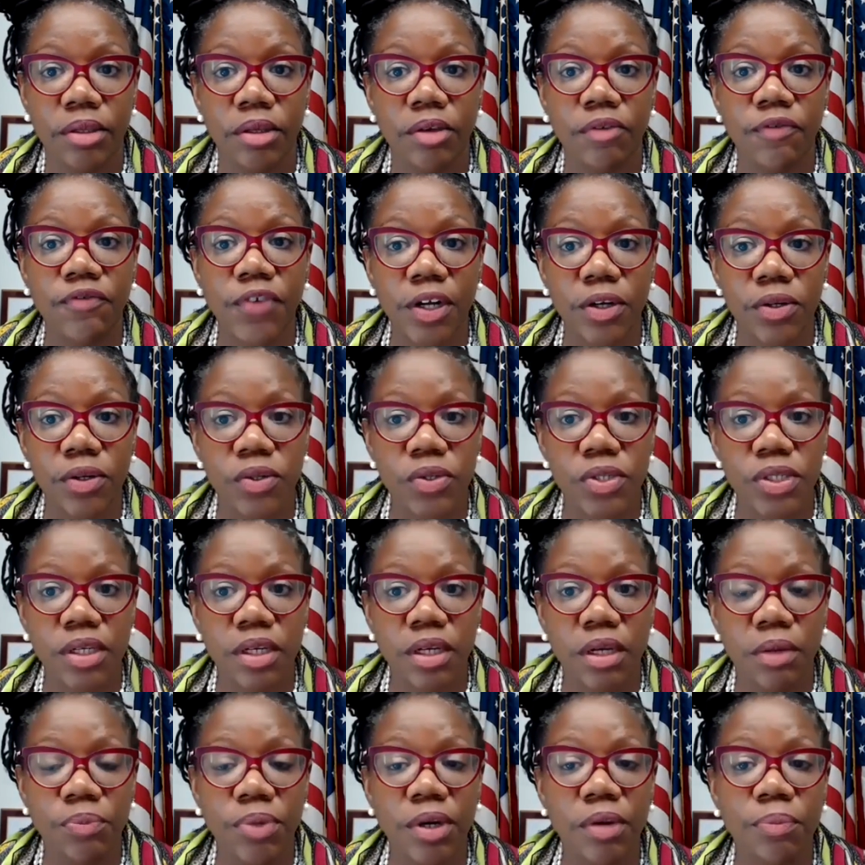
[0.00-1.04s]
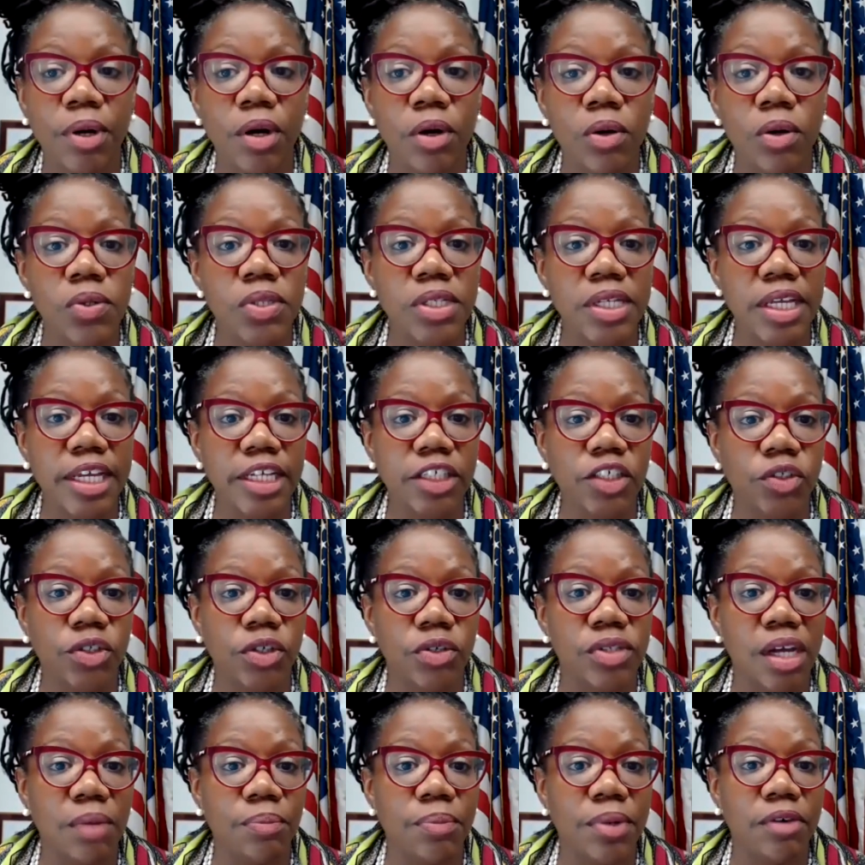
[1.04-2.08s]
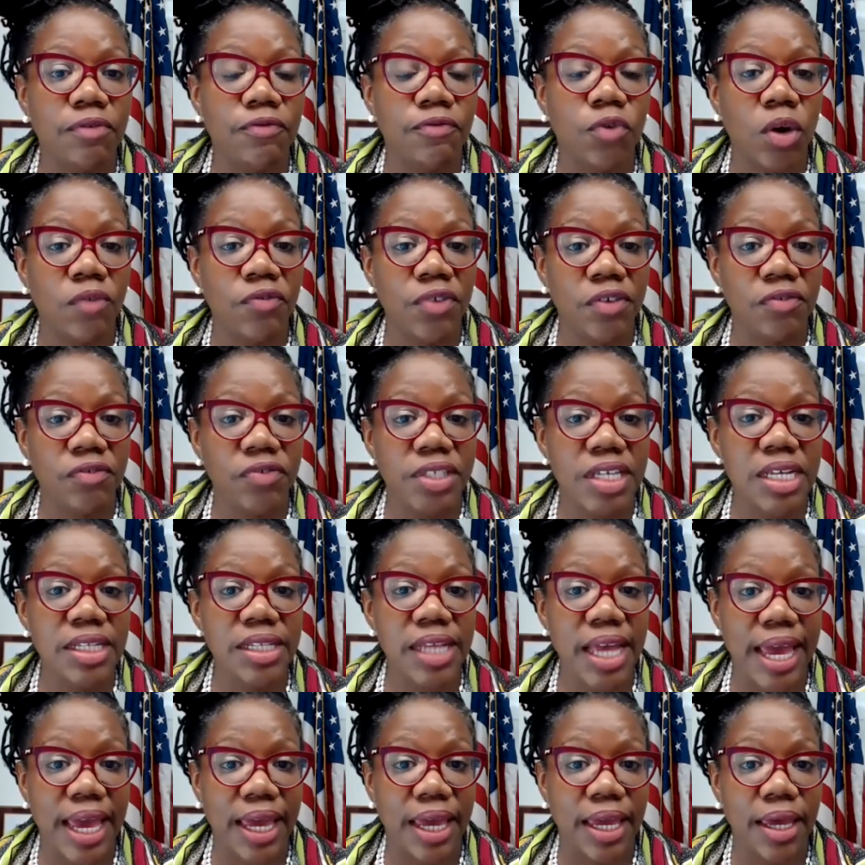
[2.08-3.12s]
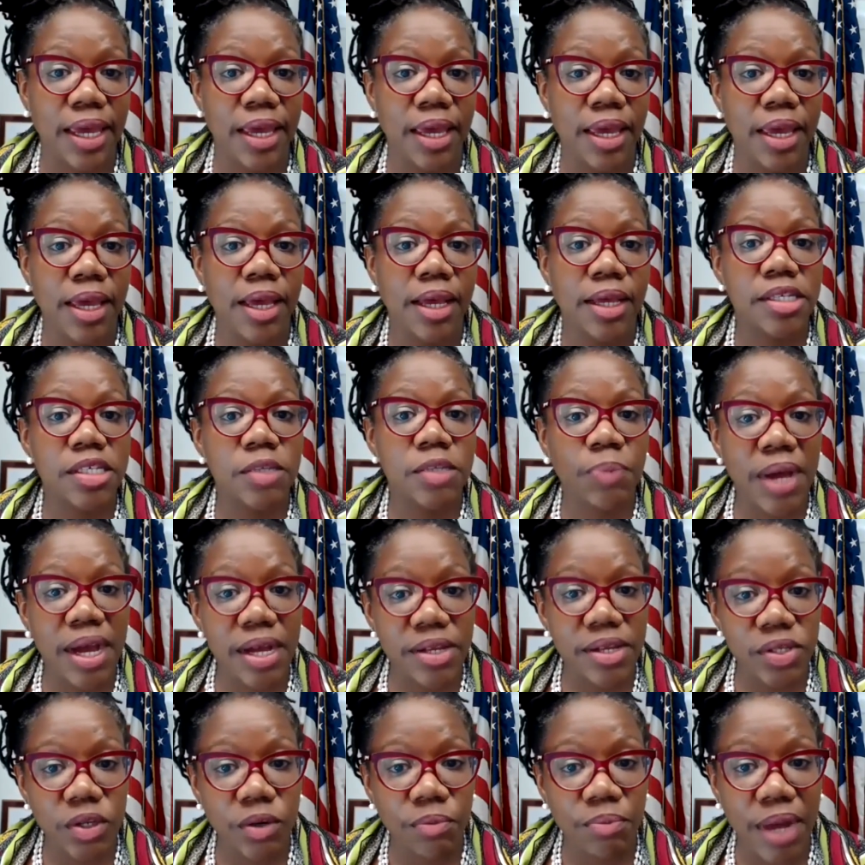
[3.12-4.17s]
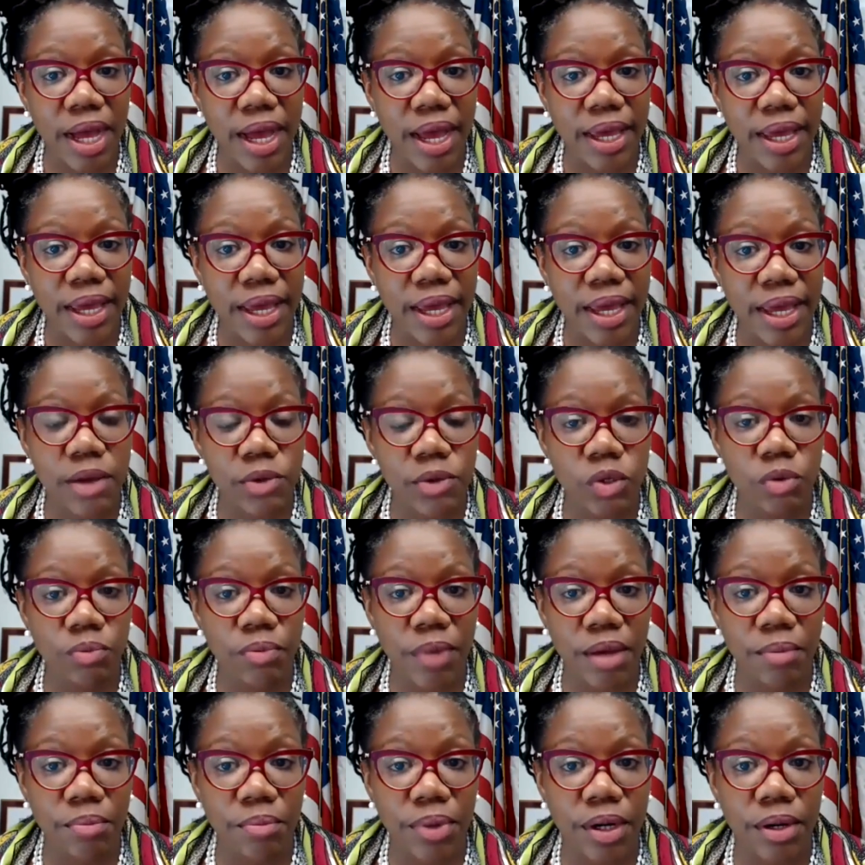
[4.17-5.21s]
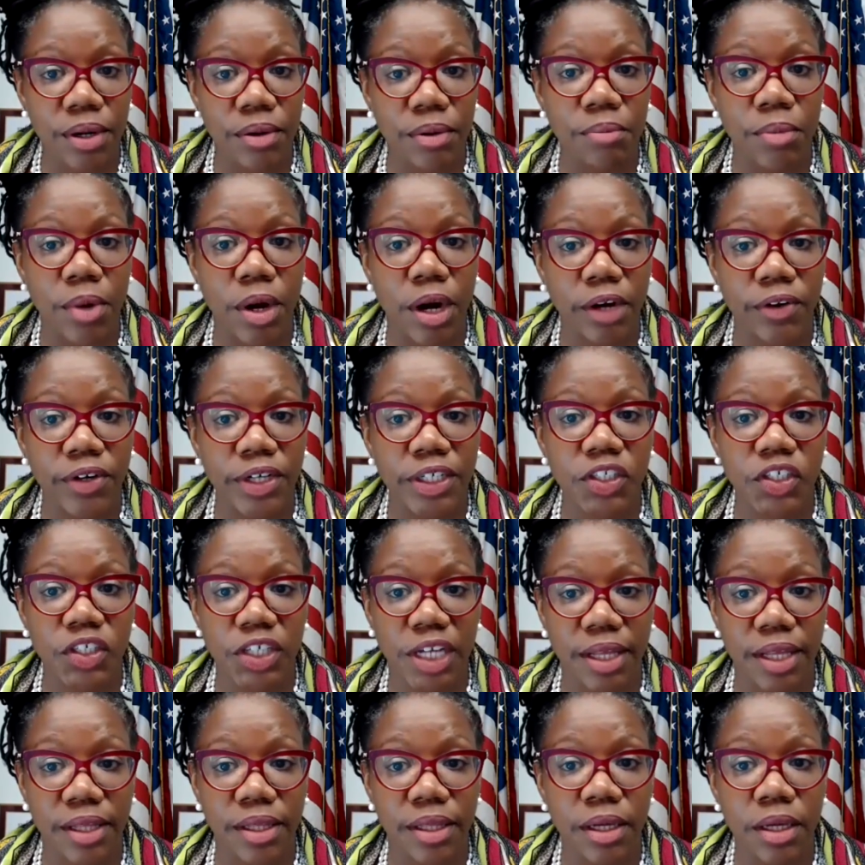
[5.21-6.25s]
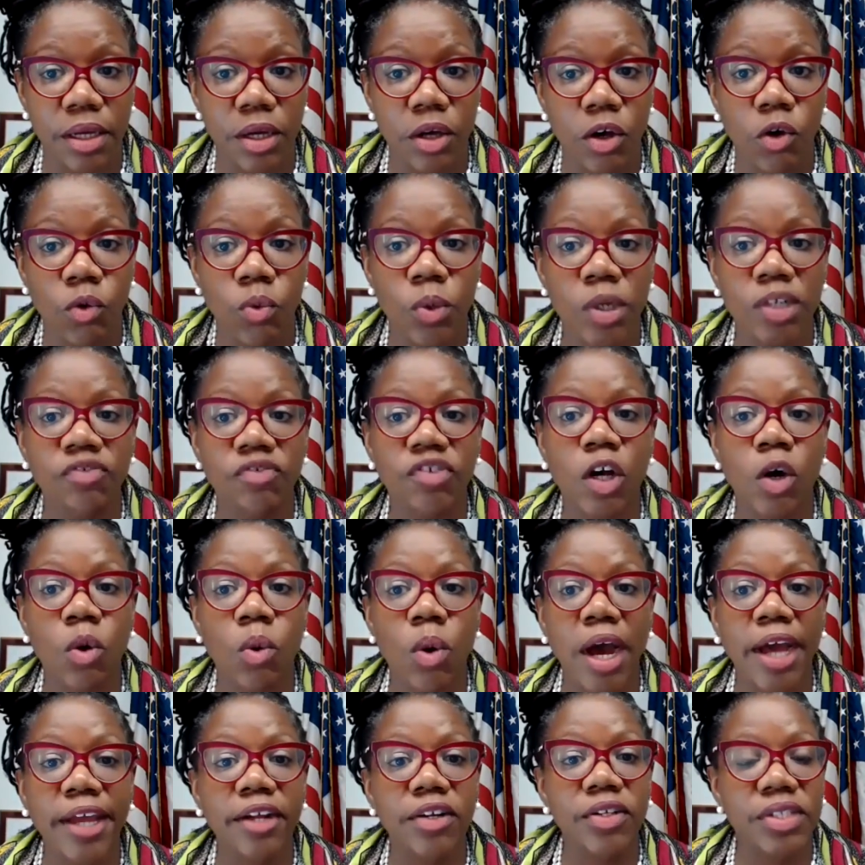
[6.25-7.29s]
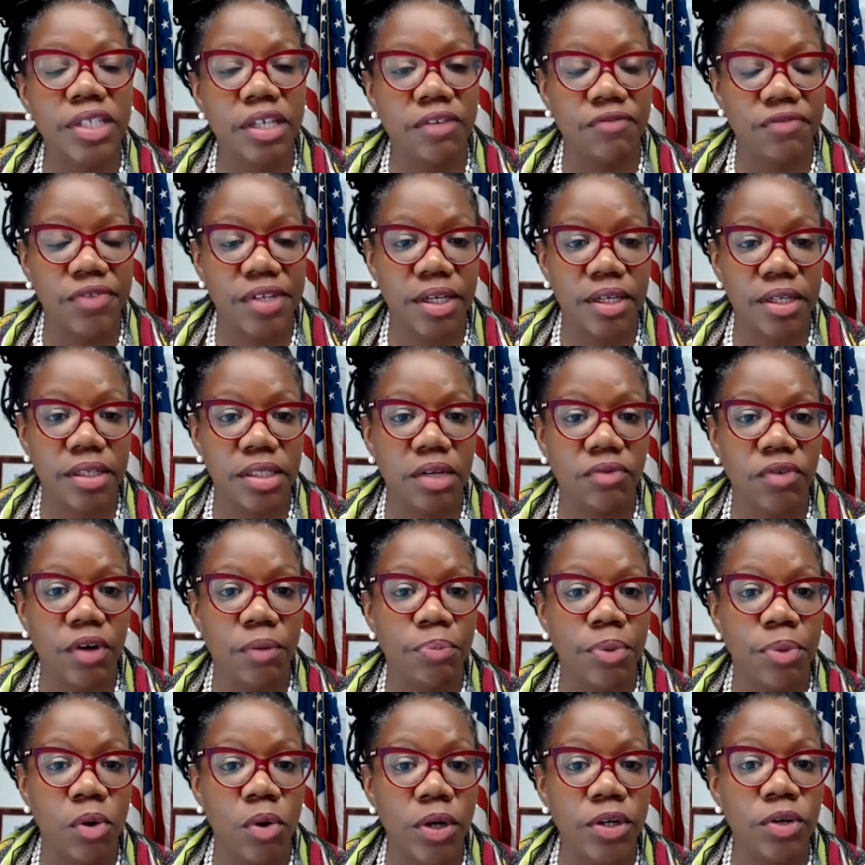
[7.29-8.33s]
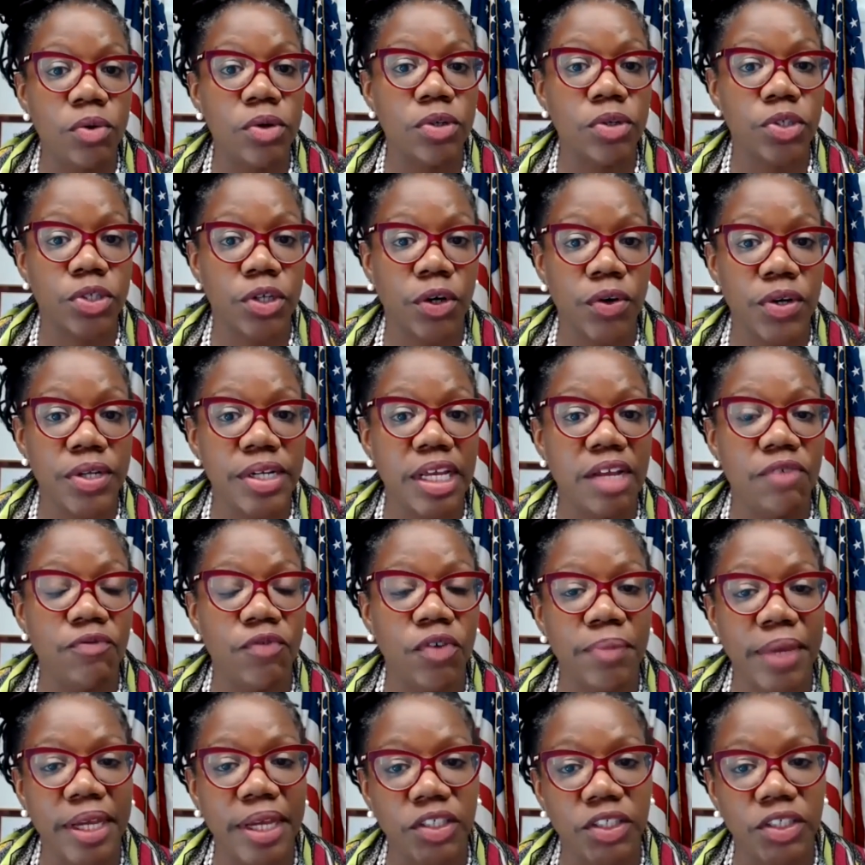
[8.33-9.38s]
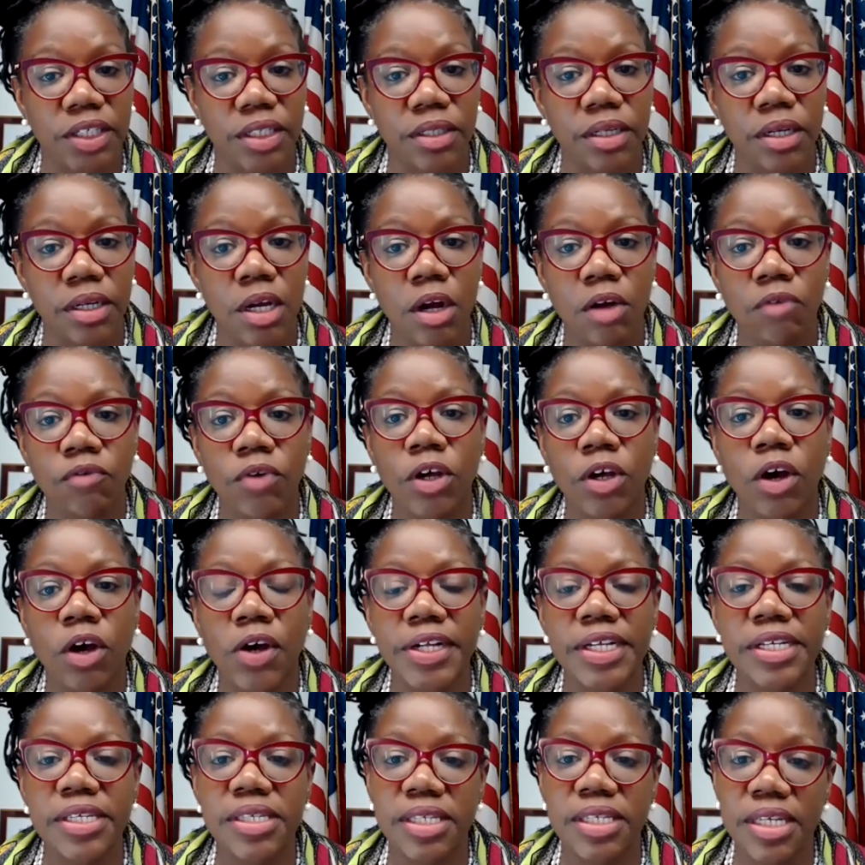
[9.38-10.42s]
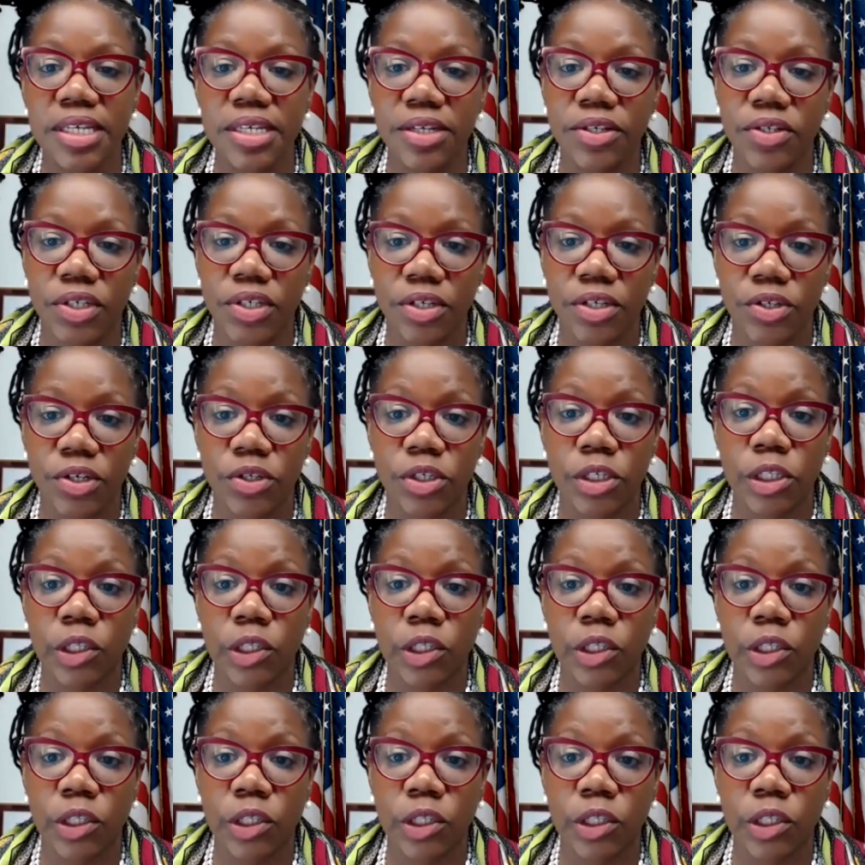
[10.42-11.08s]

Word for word: First, proposed intro number 415A, sponsored by Council Member Margaret Chin, would require DFTA to report on certain information regarding senior centers